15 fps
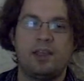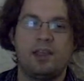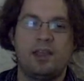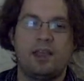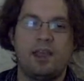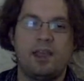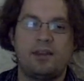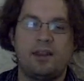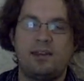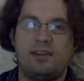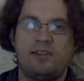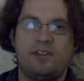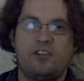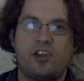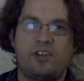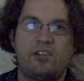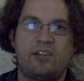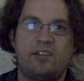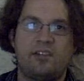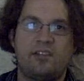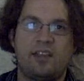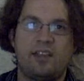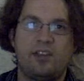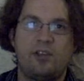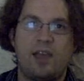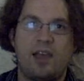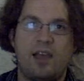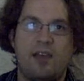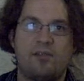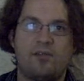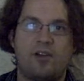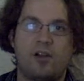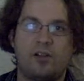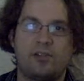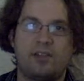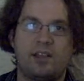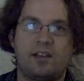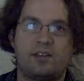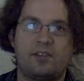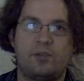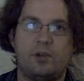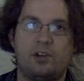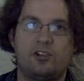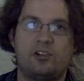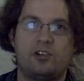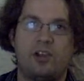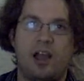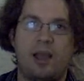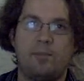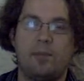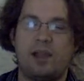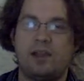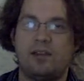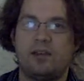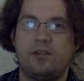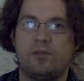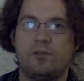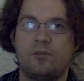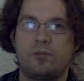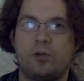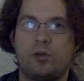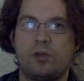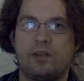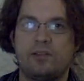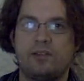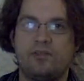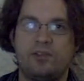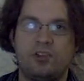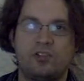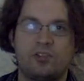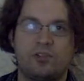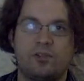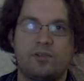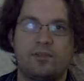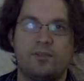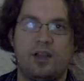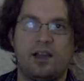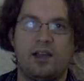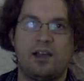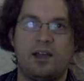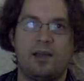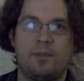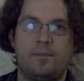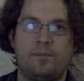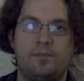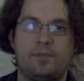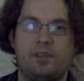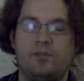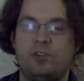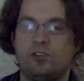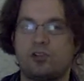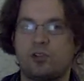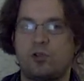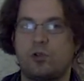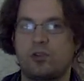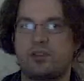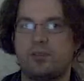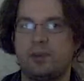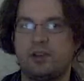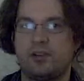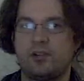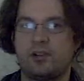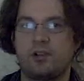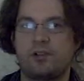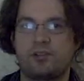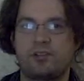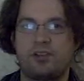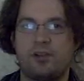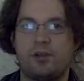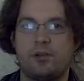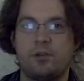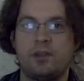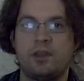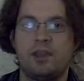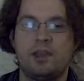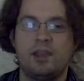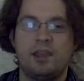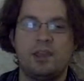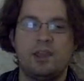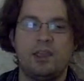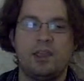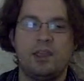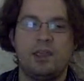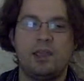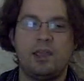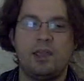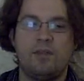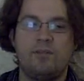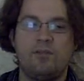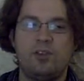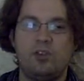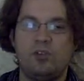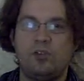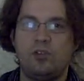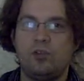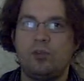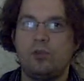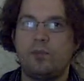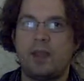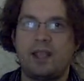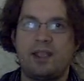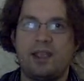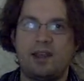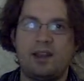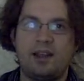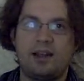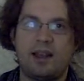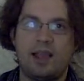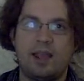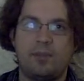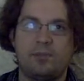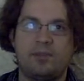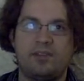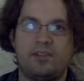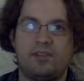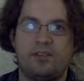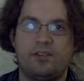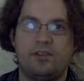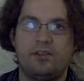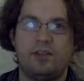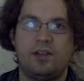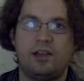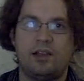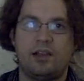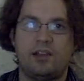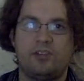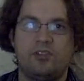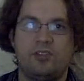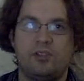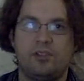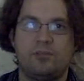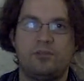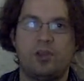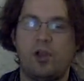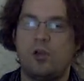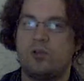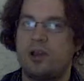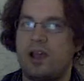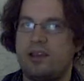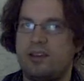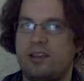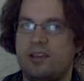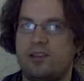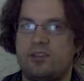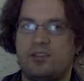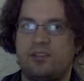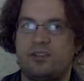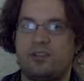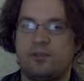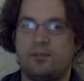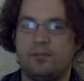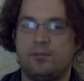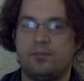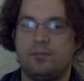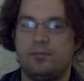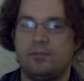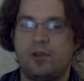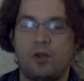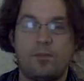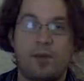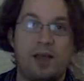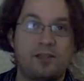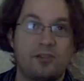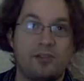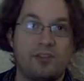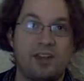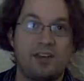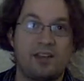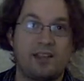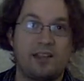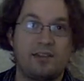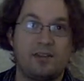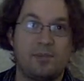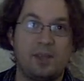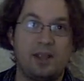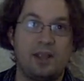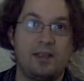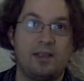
and any suggestions that you have are things which I might roll into future uh, future course materials. So if you do make any claims uh, to, to own ideas, don't bother sending it to me